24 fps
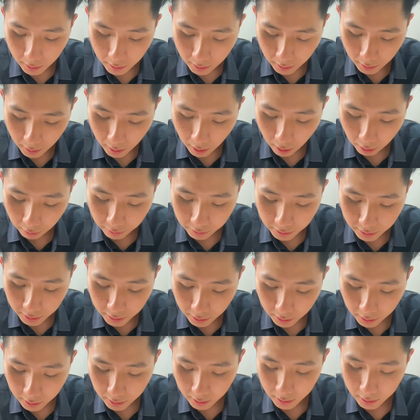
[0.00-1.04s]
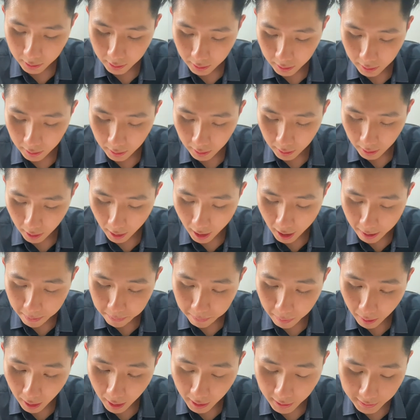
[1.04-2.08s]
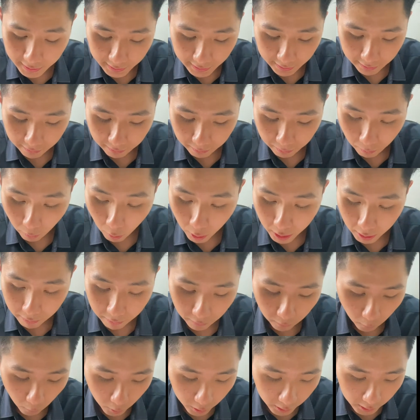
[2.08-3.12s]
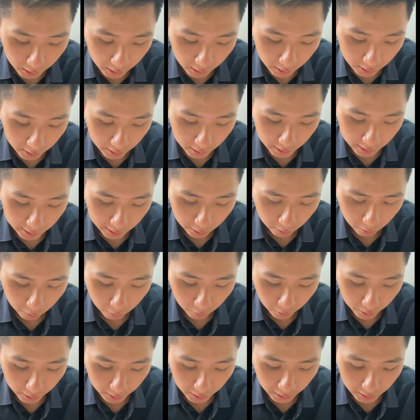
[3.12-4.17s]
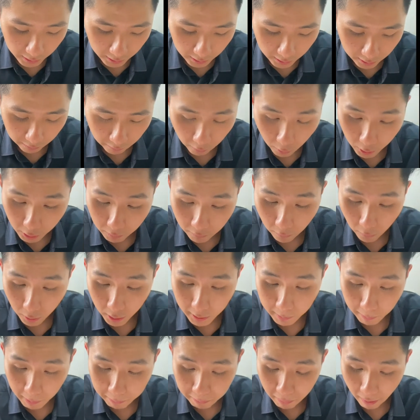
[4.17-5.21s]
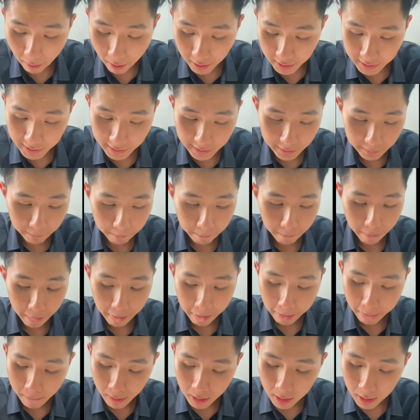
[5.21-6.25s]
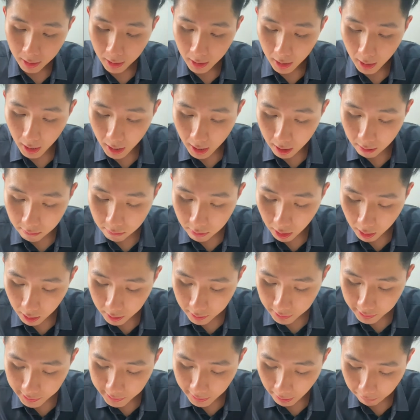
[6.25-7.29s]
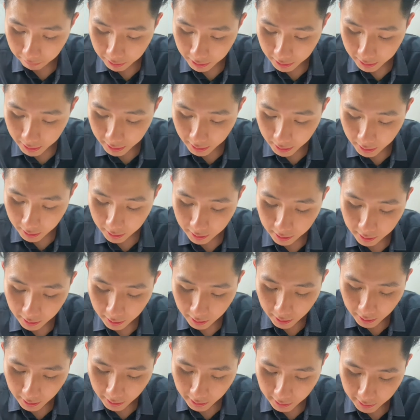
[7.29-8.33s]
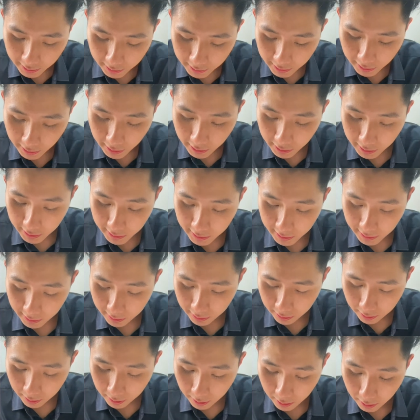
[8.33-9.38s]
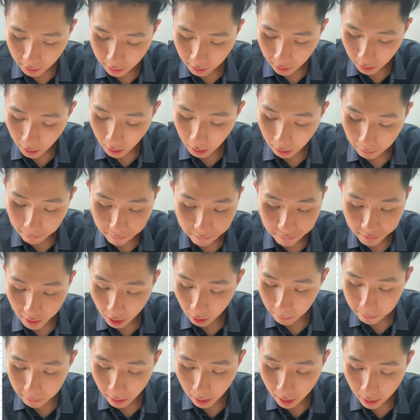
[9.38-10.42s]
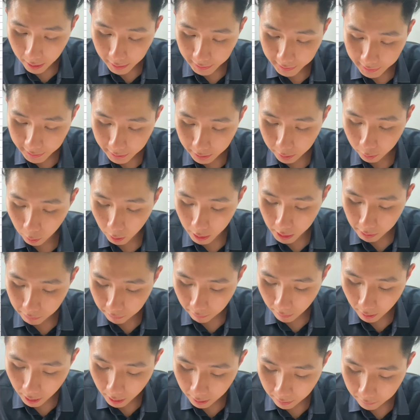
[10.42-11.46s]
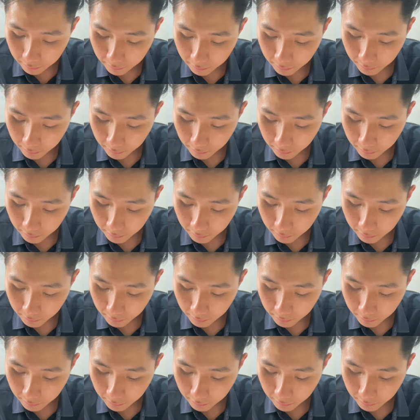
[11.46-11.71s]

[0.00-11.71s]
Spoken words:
counter and pass more than 40, so 44 is pass. And then 17, 6, not pass. 25,